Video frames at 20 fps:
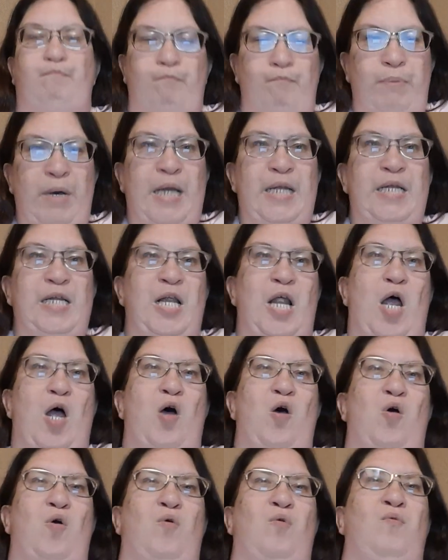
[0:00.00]
But
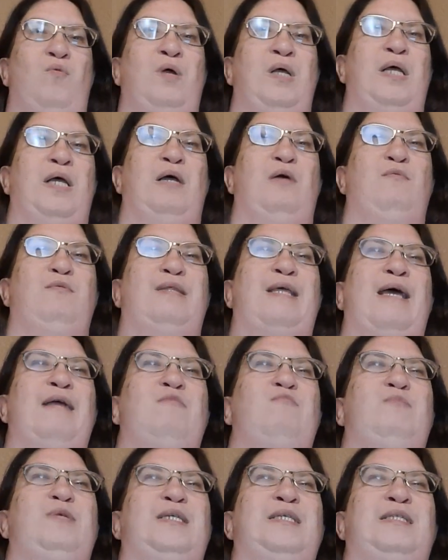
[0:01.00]
no,
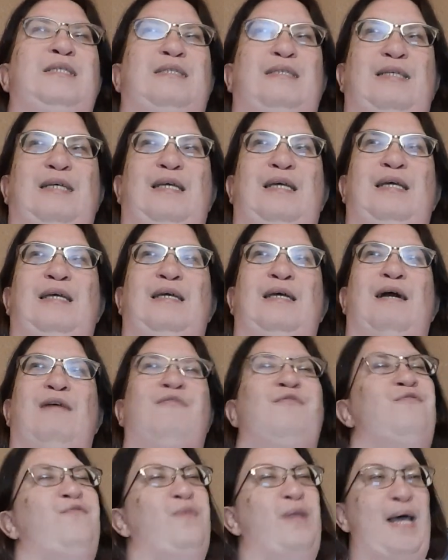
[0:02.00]
then we see a
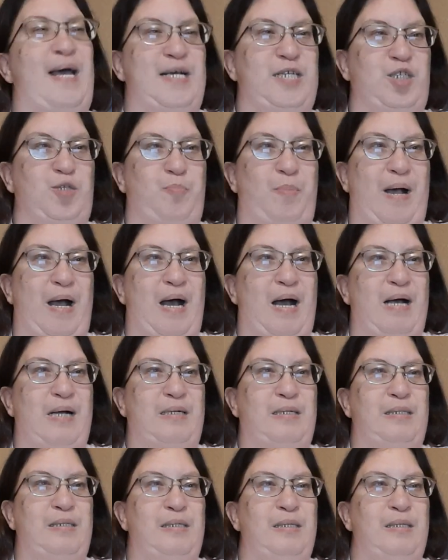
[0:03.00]
flashback